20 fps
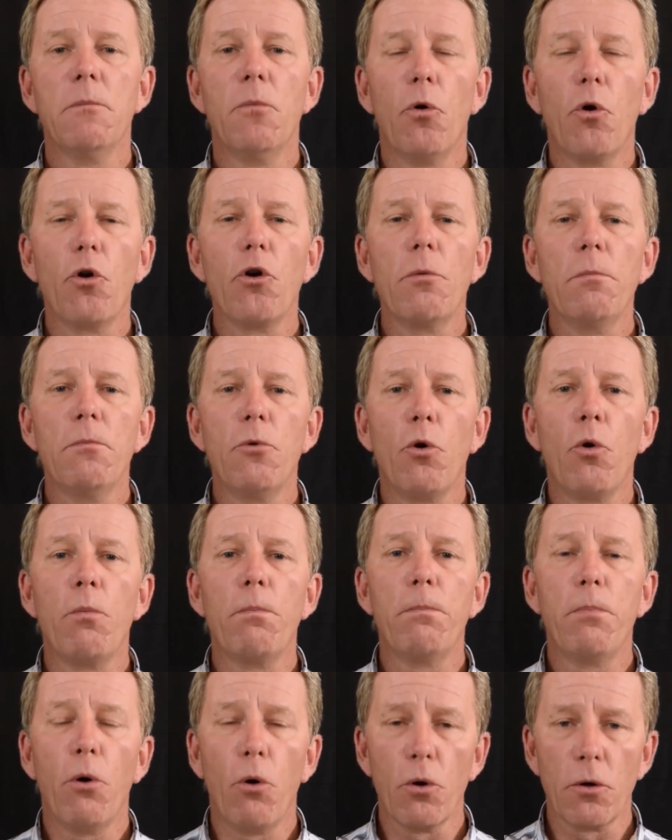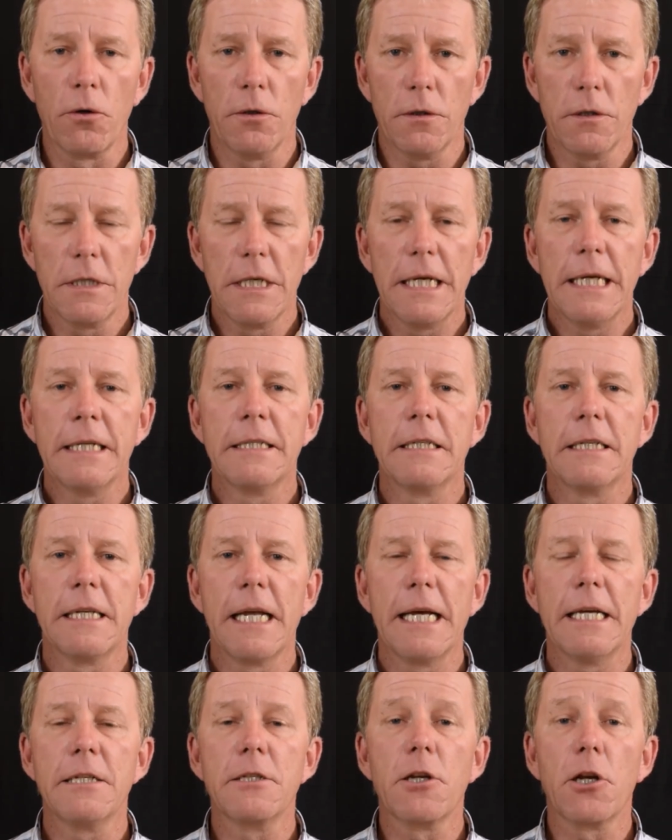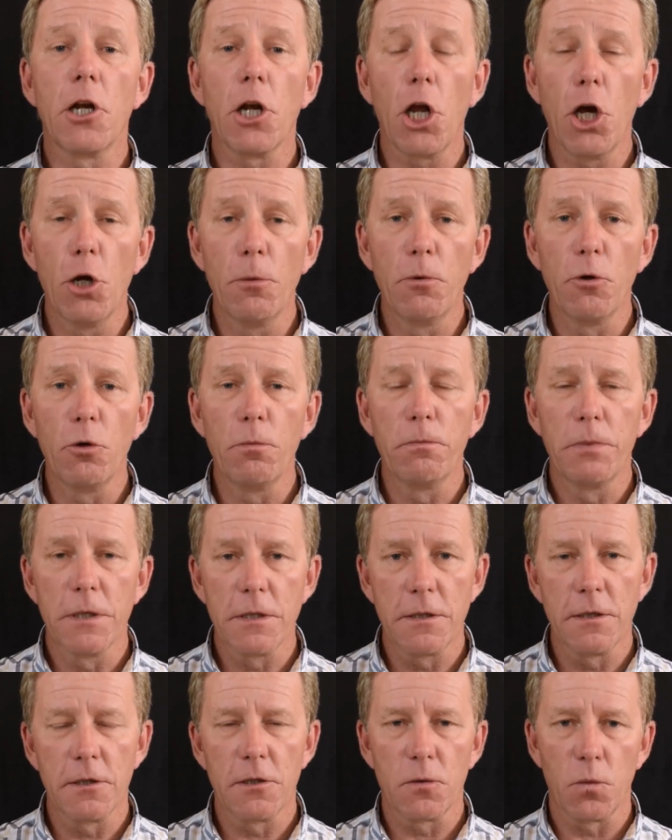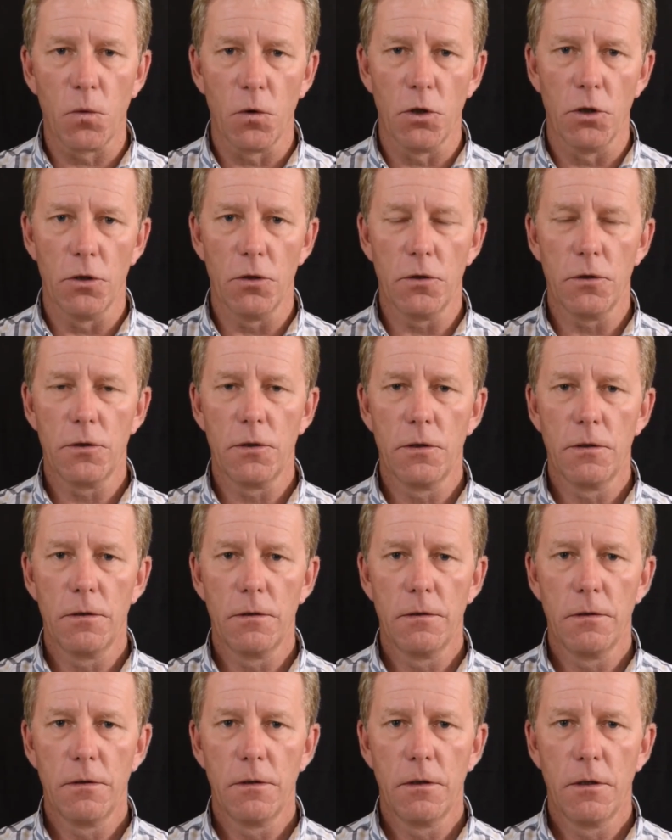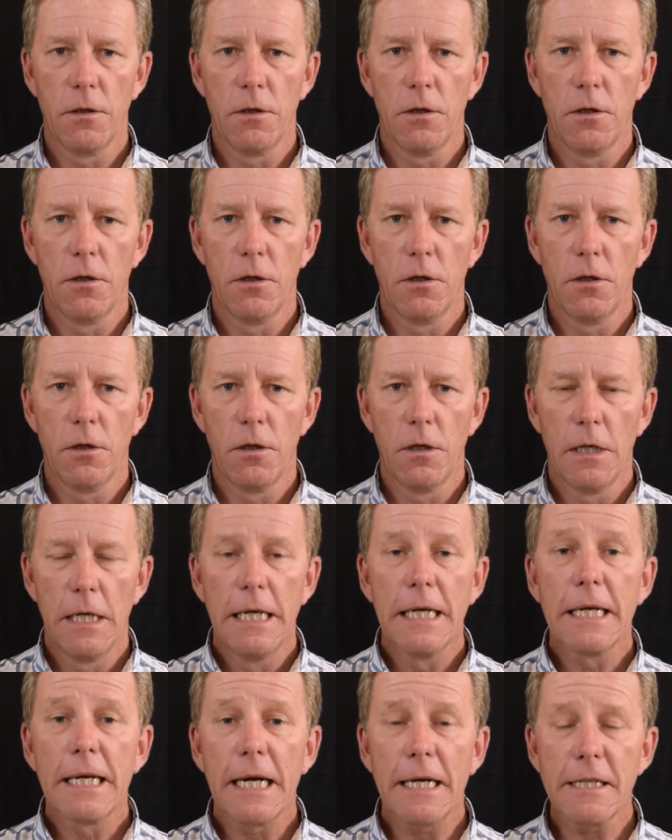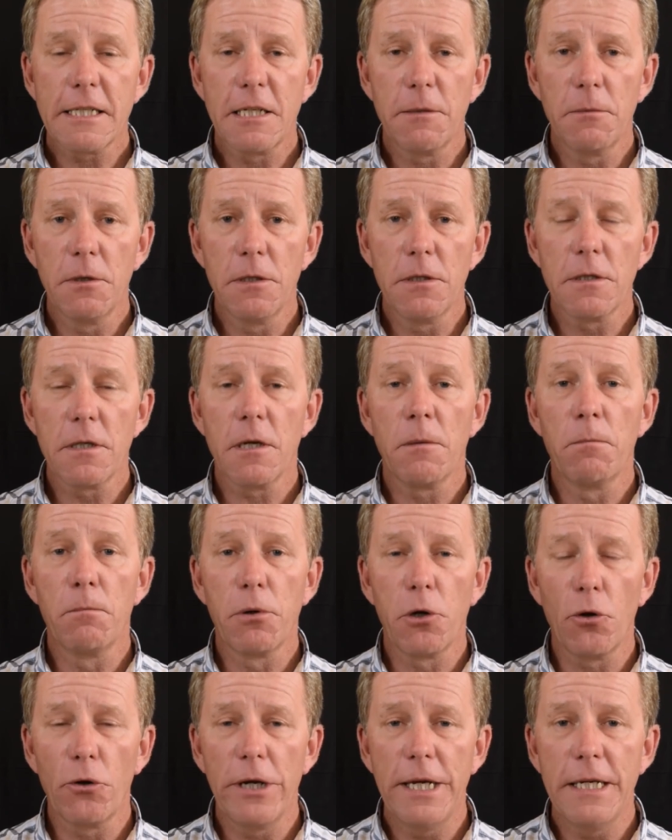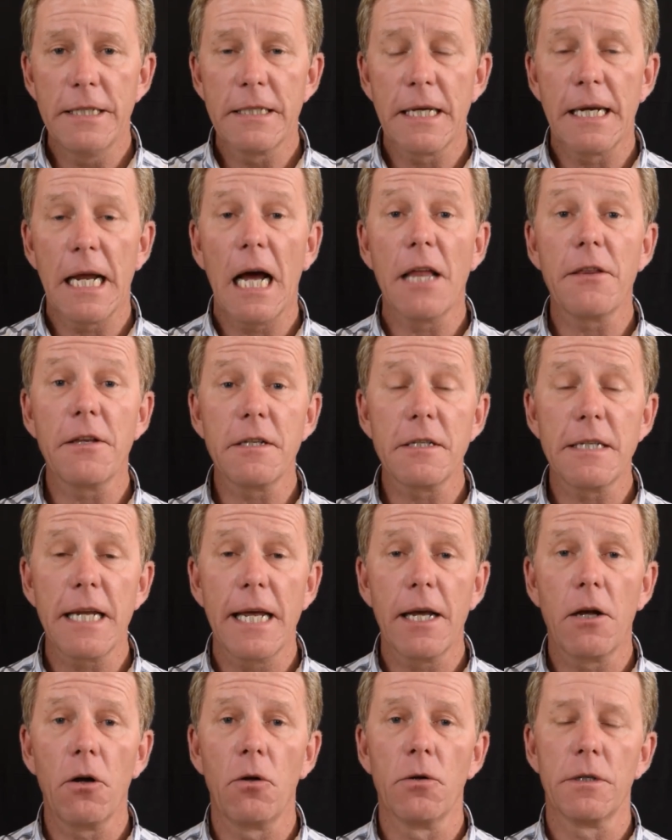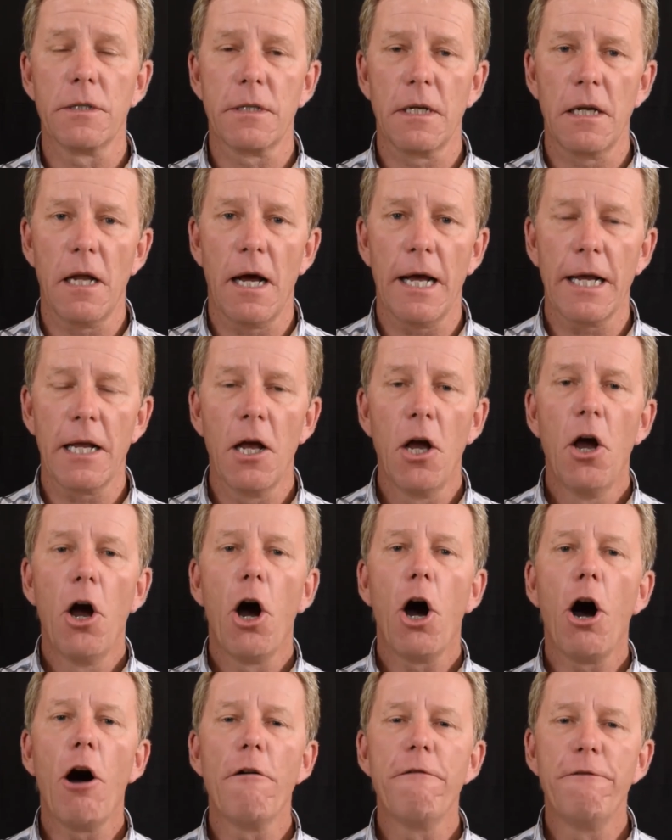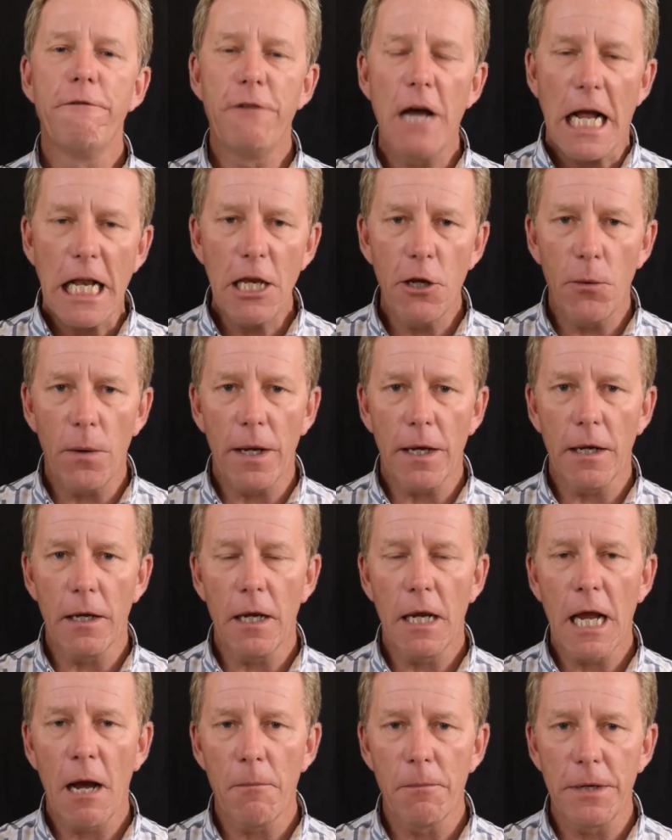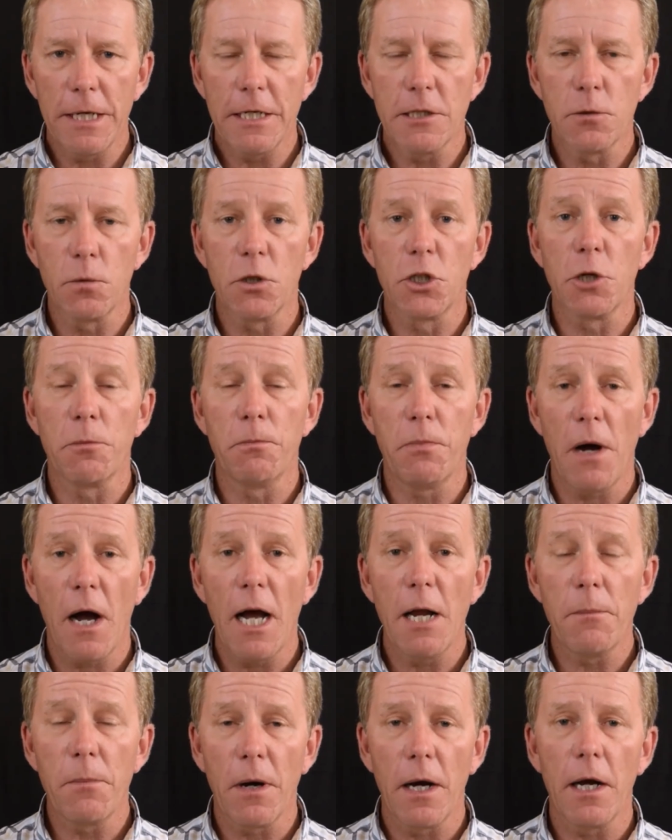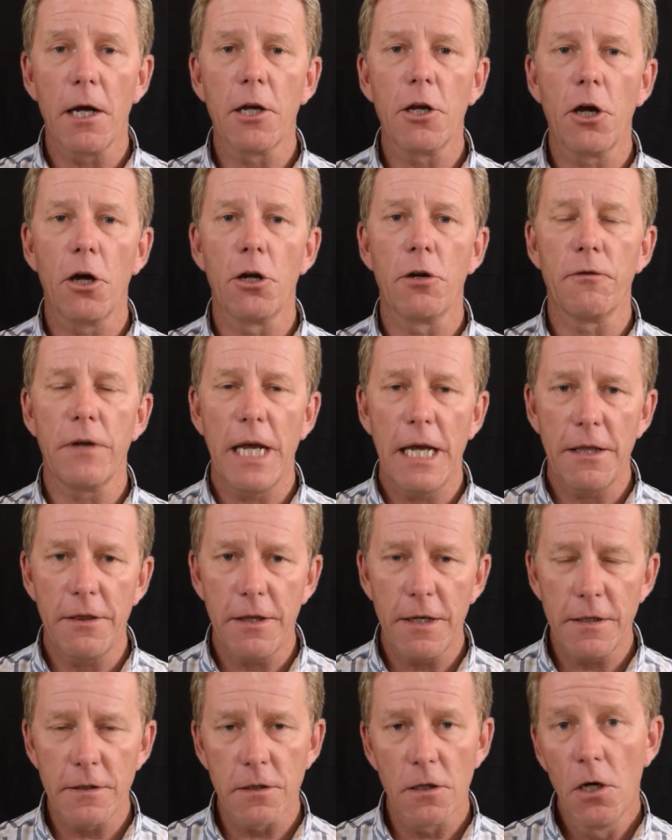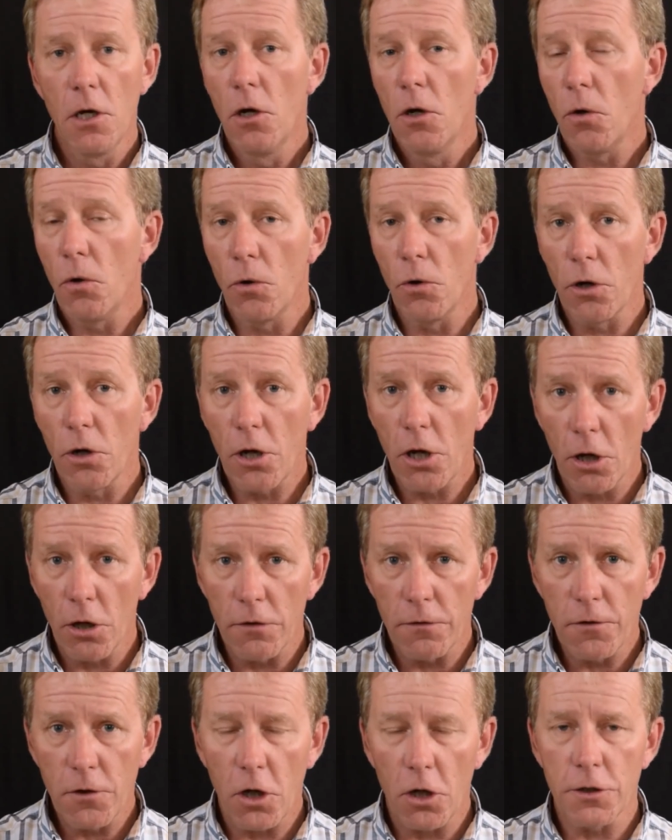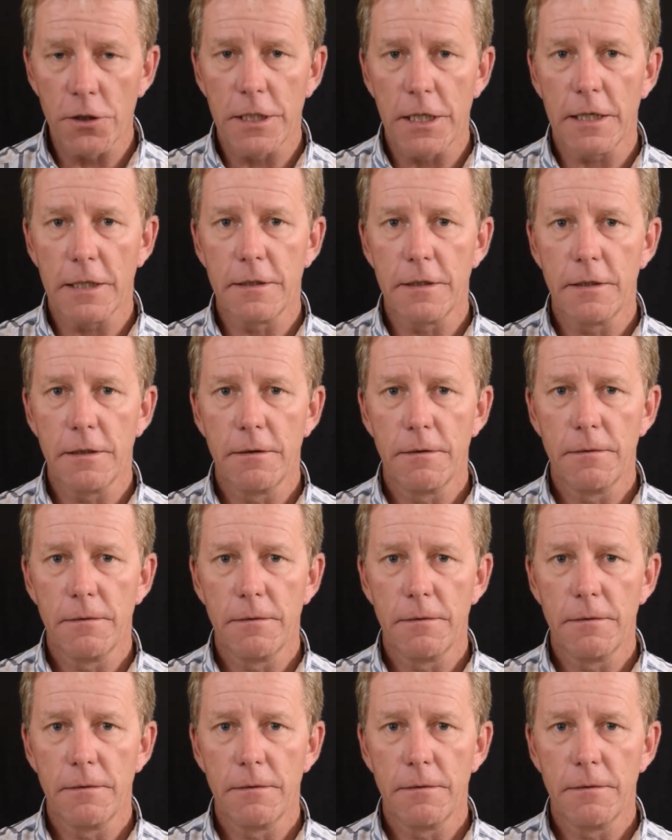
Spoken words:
more and more important in today's global business world. Customers, employees, and other stakeholders alike are valuing companies which abide by a code of ethics or a code of conduct.